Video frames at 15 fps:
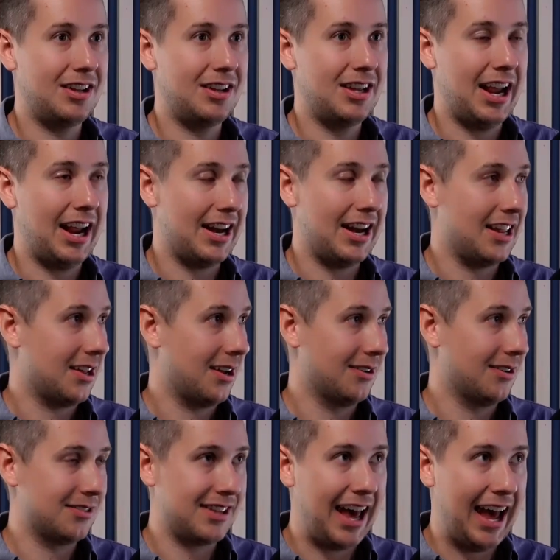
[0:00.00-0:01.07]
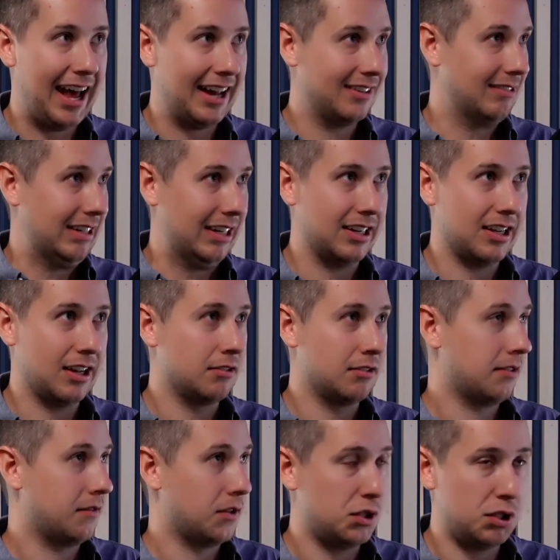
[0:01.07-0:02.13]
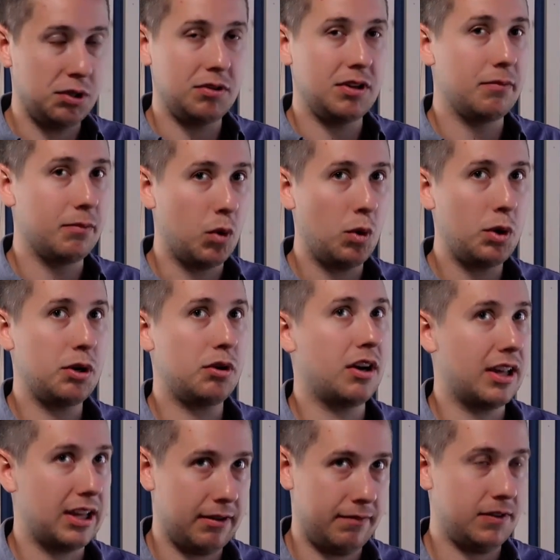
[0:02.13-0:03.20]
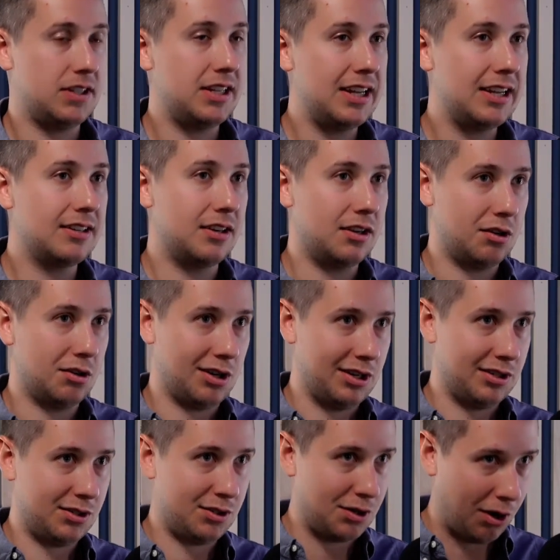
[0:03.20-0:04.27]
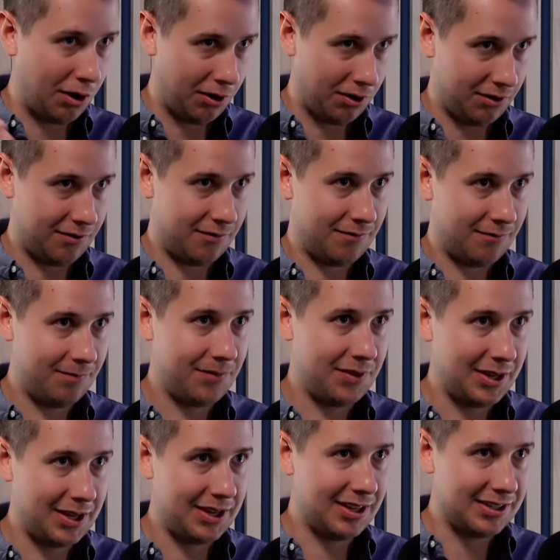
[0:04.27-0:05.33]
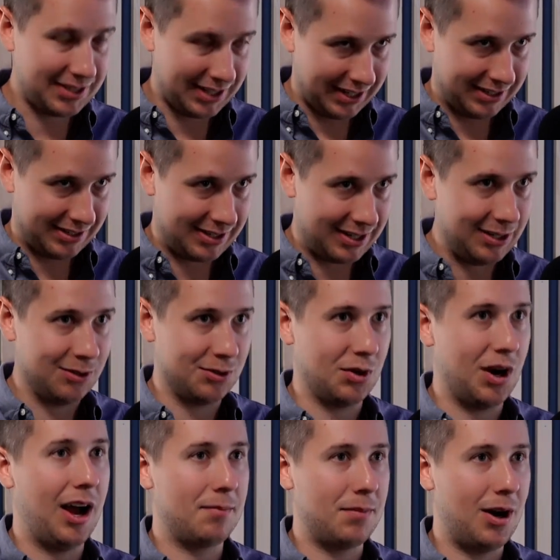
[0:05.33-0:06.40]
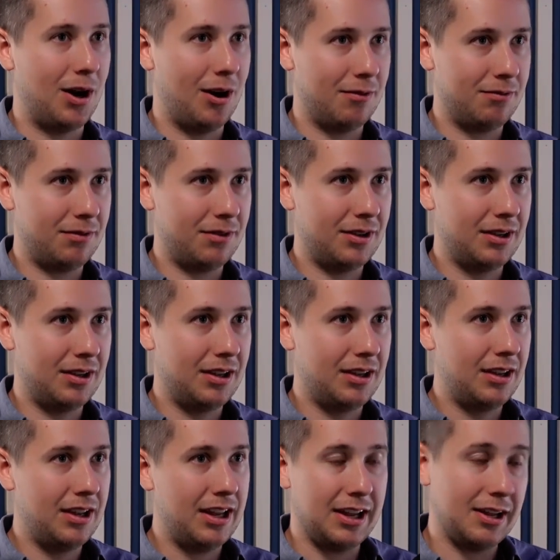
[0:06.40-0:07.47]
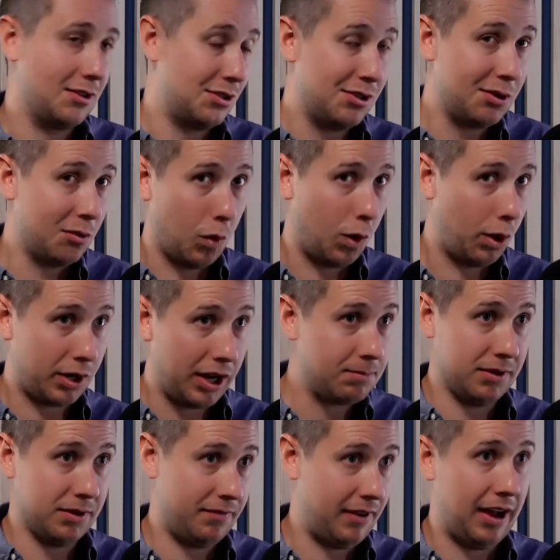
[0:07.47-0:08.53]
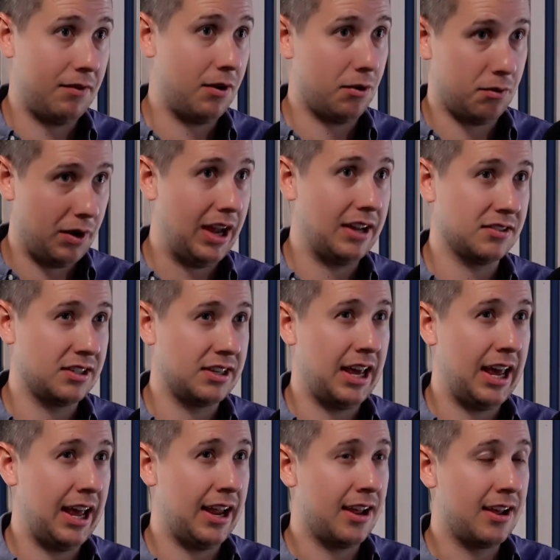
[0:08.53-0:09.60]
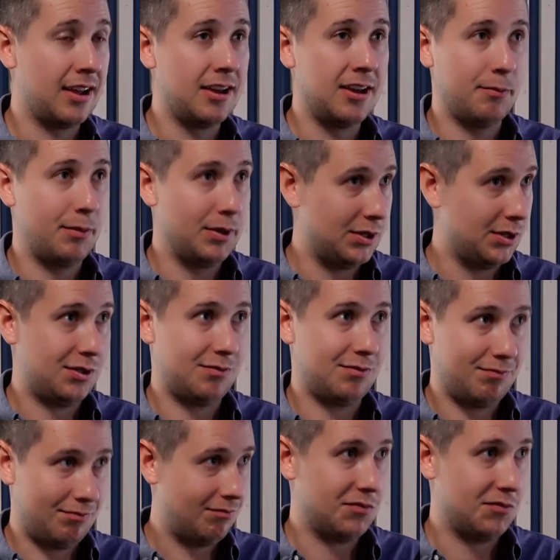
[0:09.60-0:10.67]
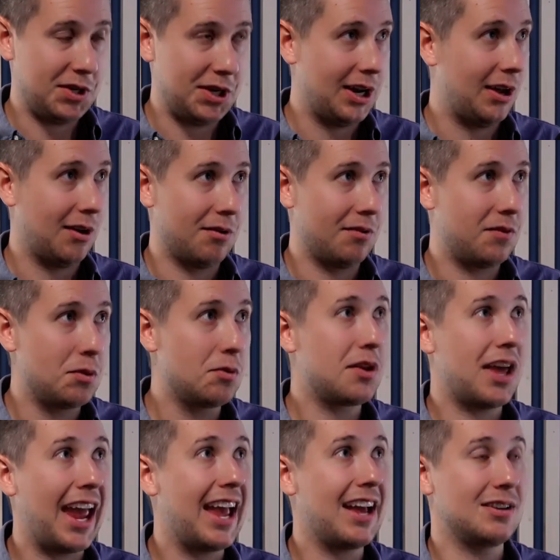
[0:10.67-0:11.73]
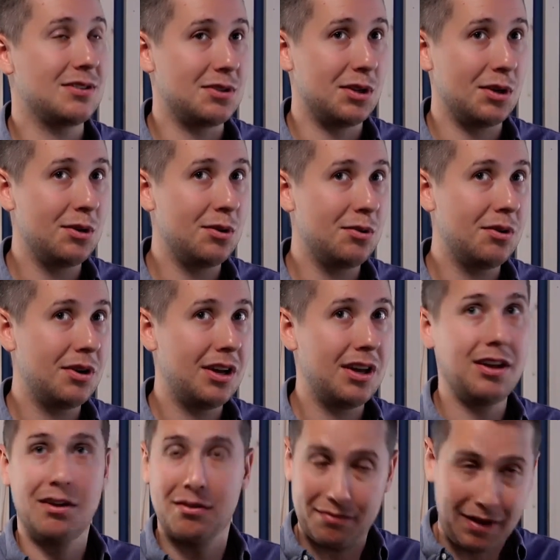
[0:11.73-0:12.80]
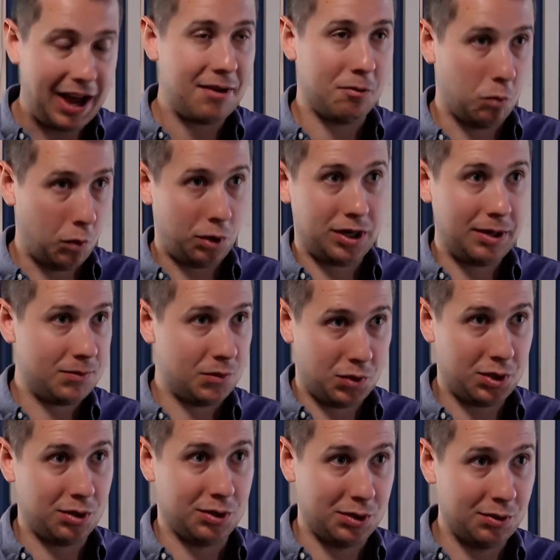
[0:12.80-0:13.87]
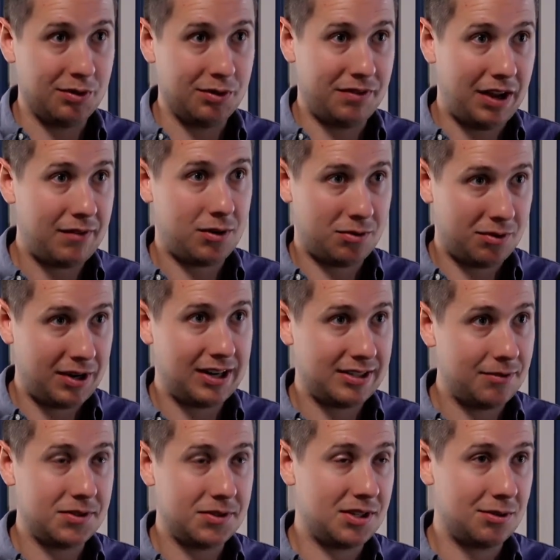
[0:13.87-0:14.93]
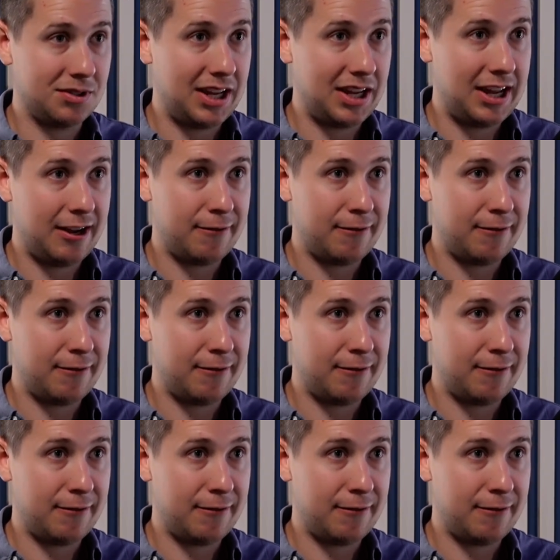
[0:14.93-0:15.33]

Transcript: And he goes, if you shoot any more, you're going to get fatigued and you're going to start seeing a skill drop off. He goes, you can work up to 500 rounds a day, but just, if you can't work up to where you're doing 500 rounds every single day,